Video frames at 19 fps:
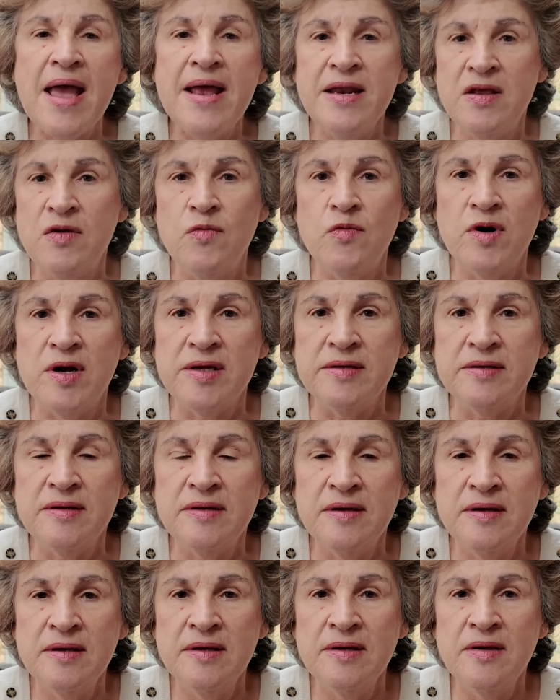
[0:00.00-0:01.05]
anyone
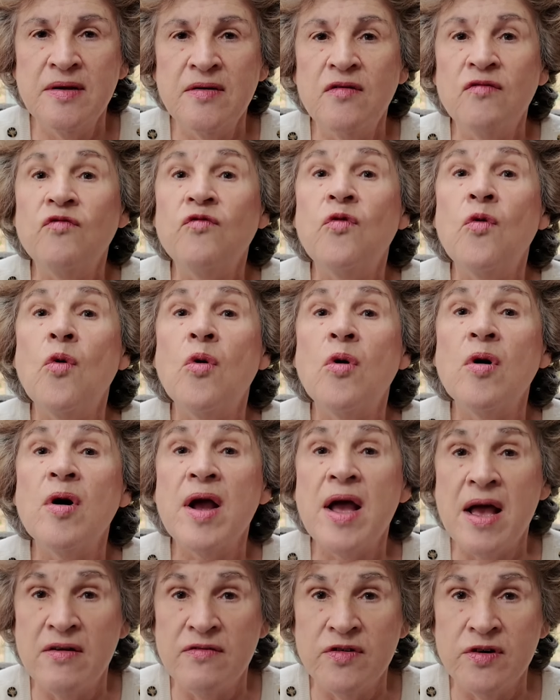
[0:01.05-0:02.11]

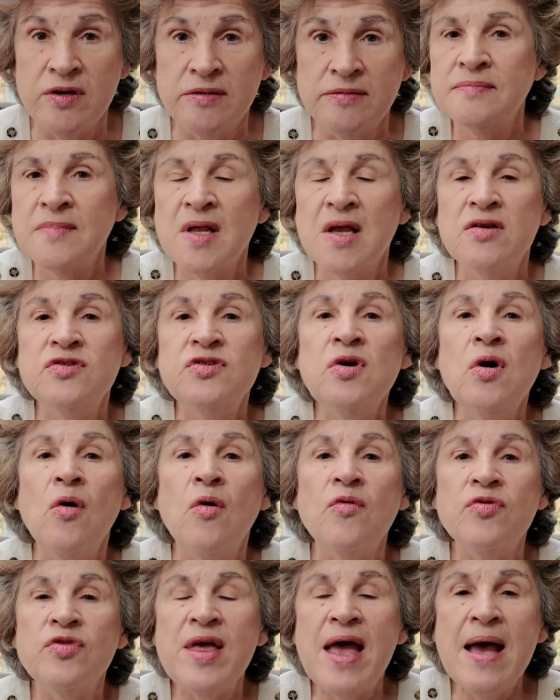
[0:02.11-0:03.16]
forever.
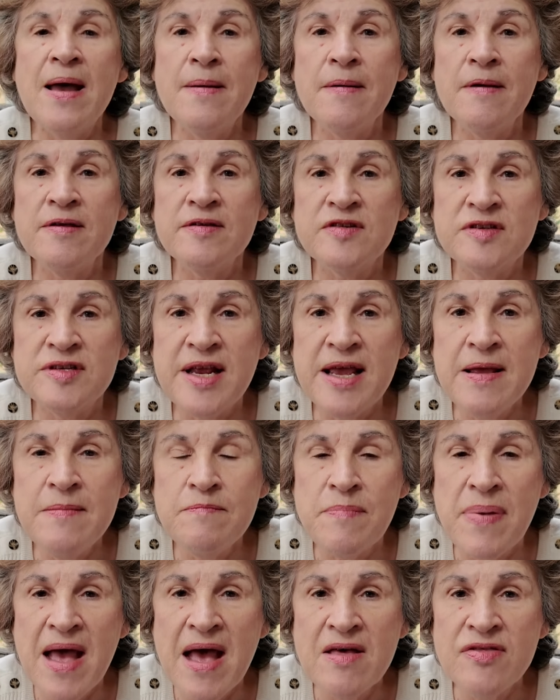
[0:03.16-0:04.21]
So that
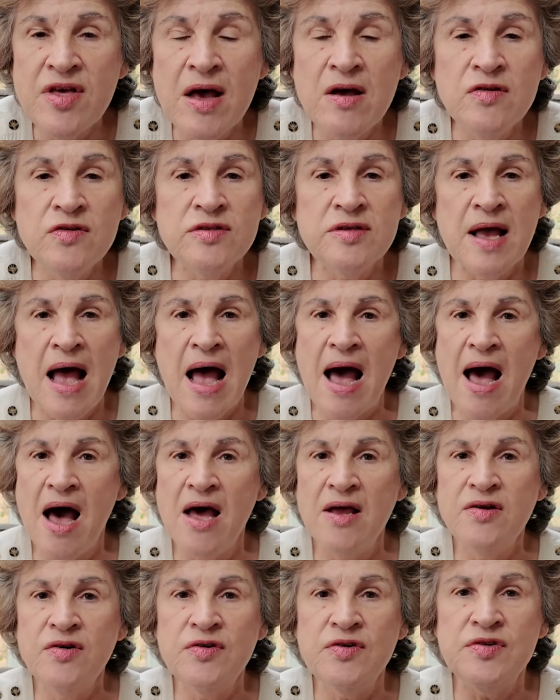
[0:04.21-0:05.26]
state bathhouse
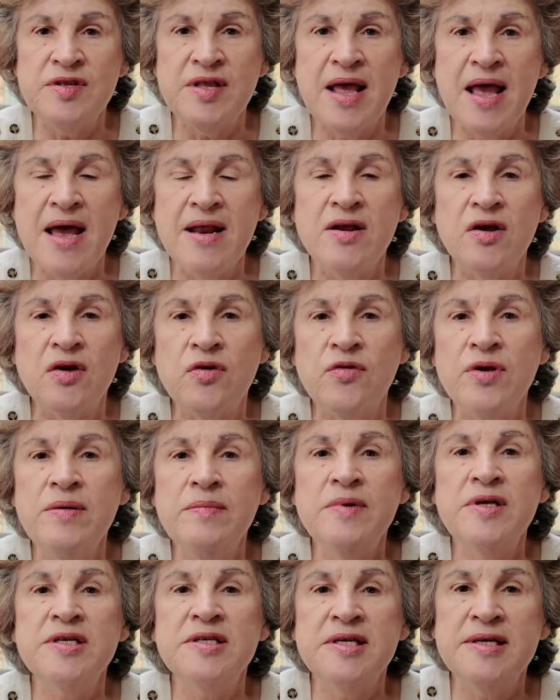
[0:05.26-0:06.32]
honors that
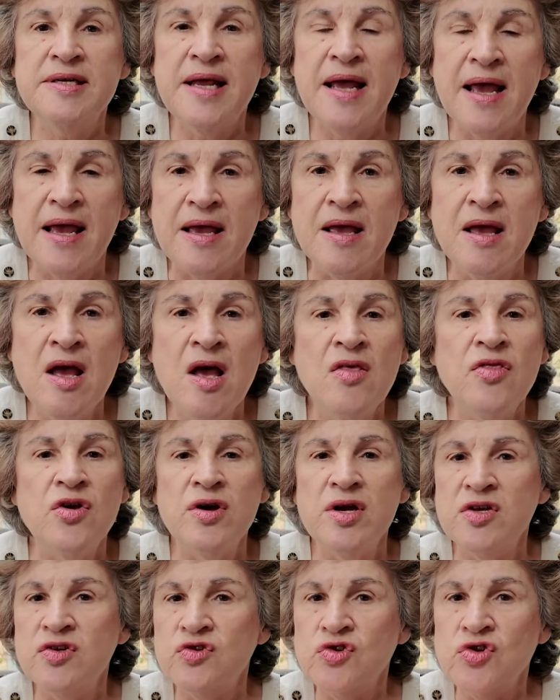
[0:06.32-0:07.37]
agreement today. There
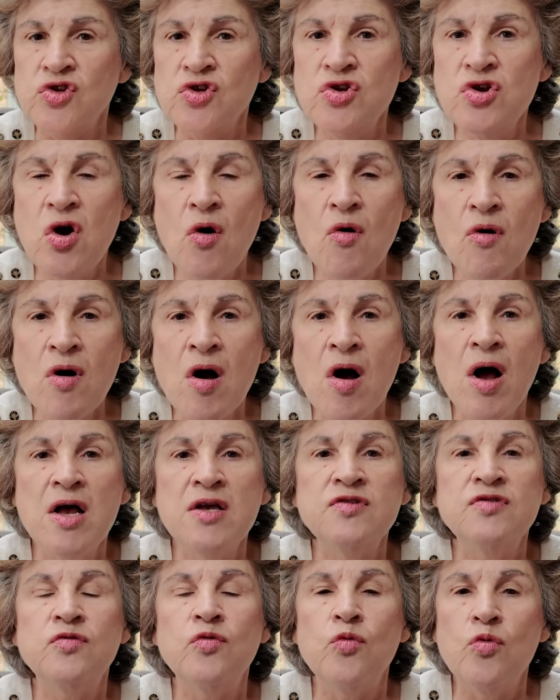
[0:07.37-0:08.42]
is no
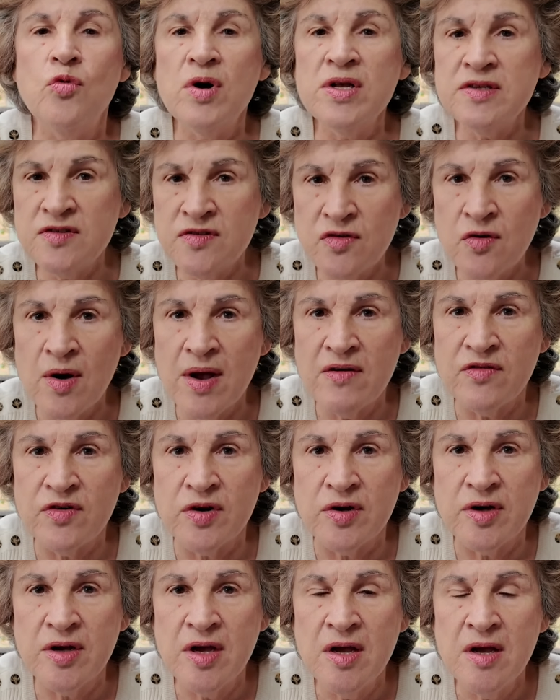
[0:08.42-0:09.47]
cost
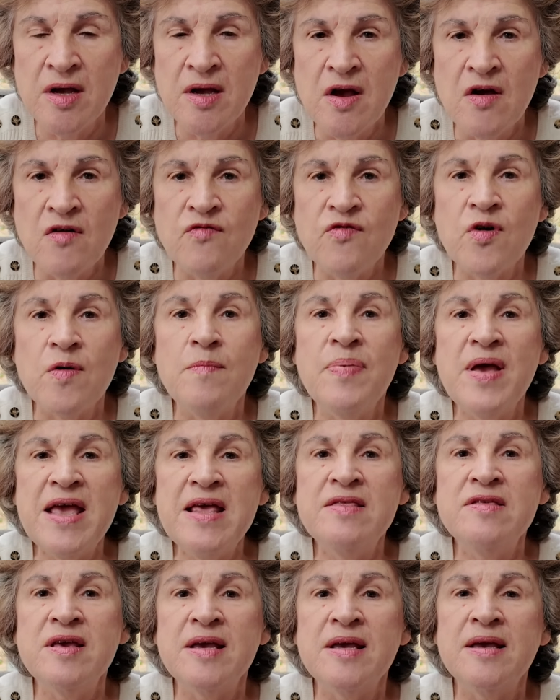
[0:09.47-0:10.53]
whatsoever for
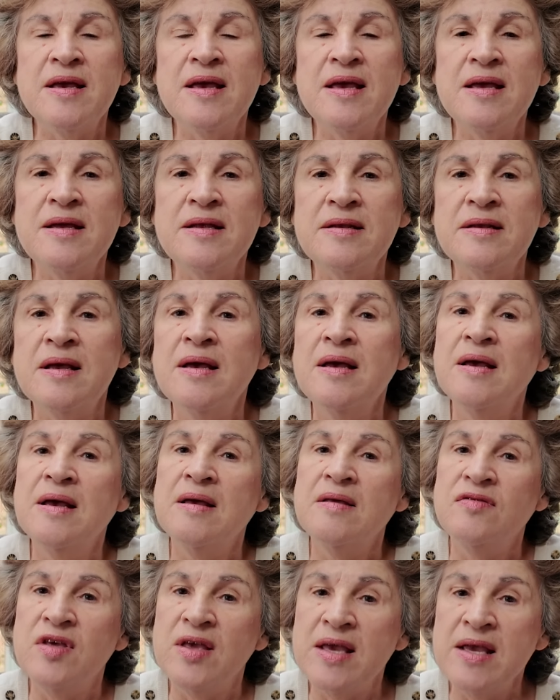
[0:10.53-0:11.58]
bathing in
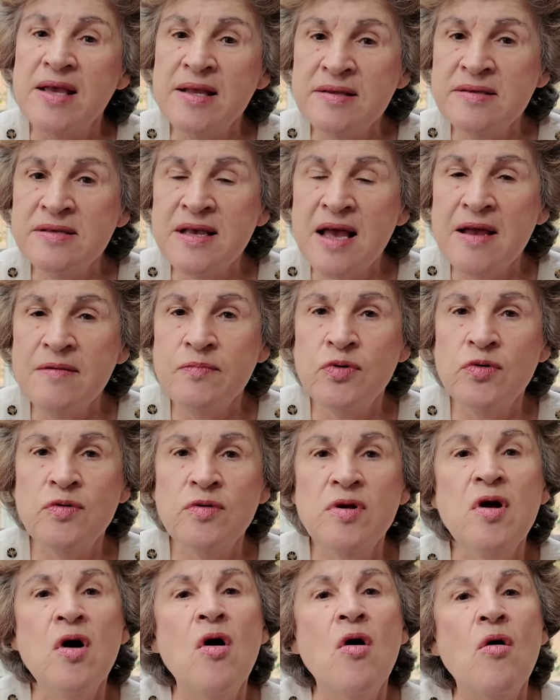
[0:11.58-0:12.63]
the inside
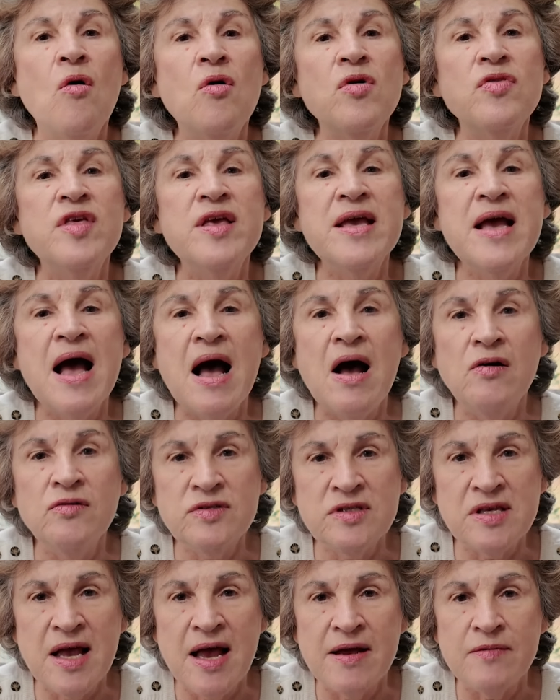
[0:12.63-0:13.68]
pool or the
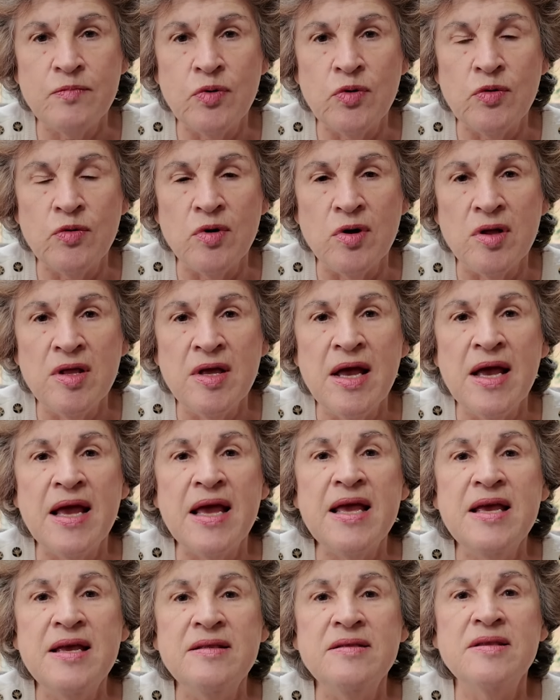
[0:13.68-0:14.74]
outside pool
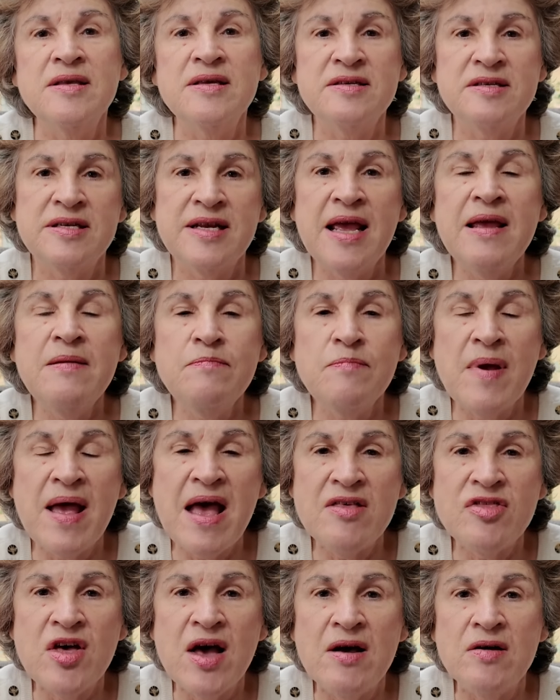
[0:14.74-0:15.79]
in the state
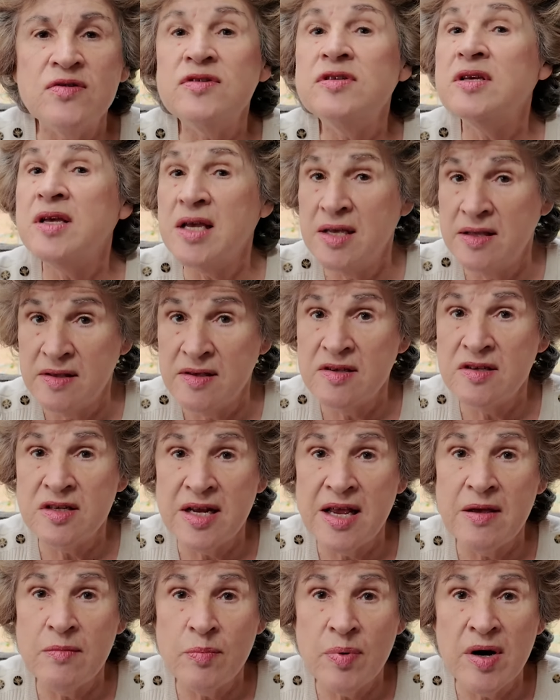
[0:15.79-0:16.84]
bathhouse in the
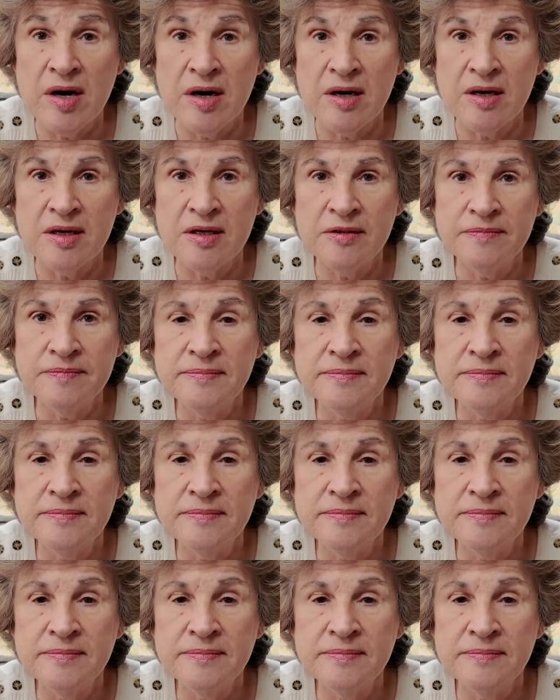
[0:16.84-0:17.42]
state park.